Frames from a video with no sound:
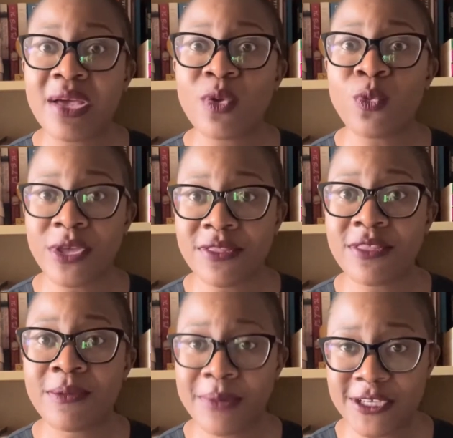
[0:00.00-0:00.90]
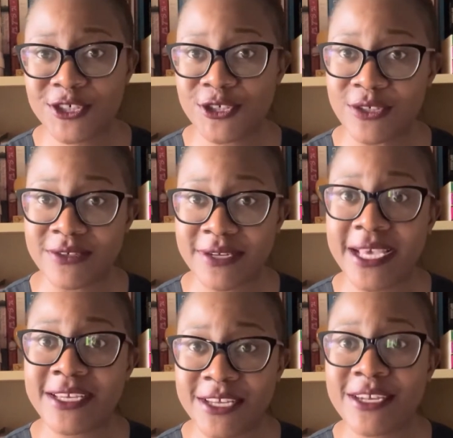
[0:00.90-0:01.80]
with passion.
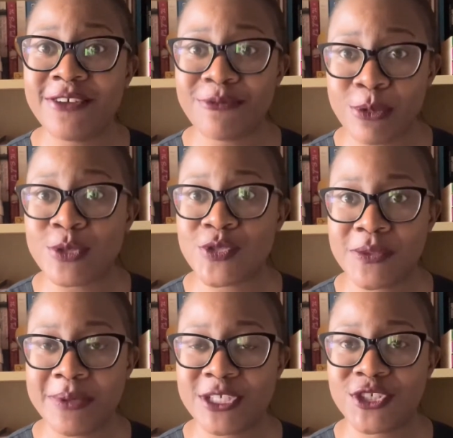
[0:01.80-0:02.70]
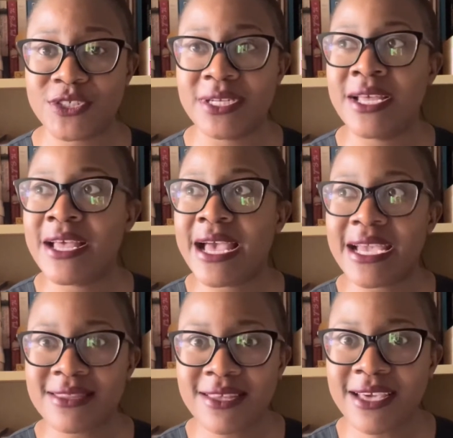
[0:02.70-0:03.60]
I DNF books with passion.
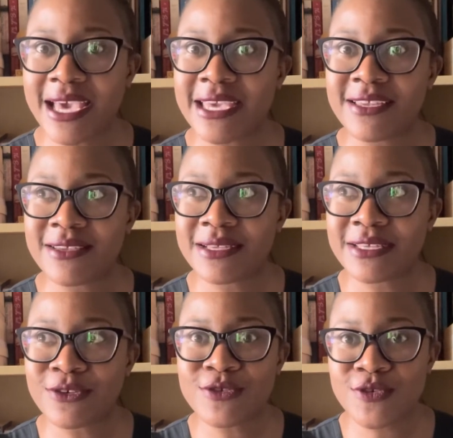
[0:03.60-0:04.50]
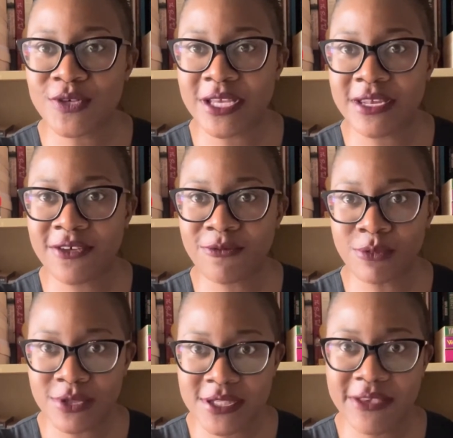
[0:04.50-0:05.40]
I think I used to DNF
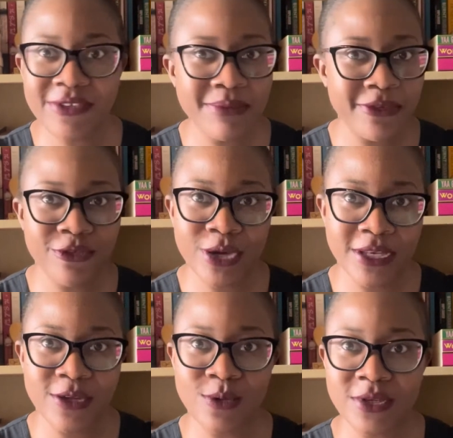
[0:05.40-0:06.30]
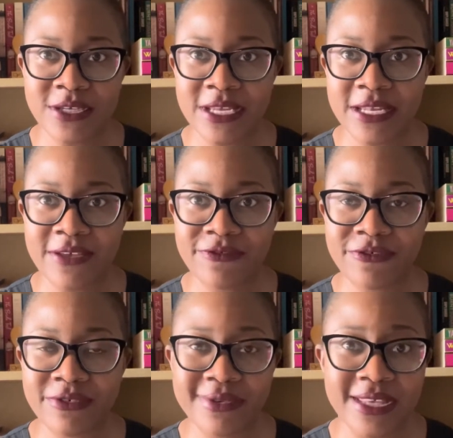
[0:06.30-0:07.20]
books even before I knew what DNF
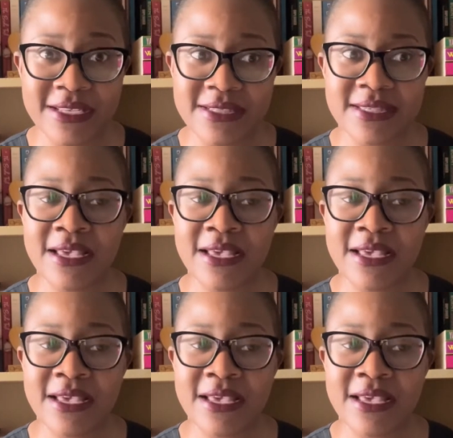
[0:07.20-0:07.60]
is.